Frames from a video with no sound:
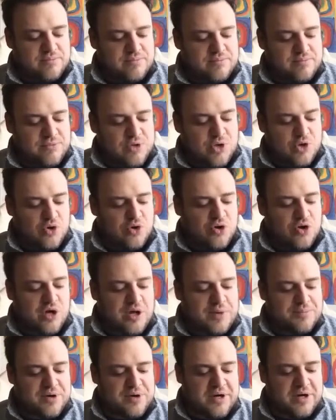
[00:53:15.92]
Google.
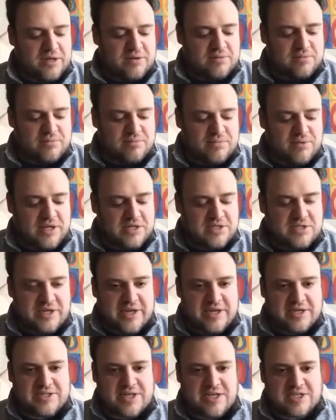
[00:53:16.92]
I'm pretty easily
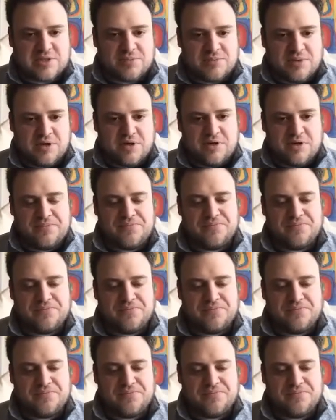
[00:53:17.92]
accessible.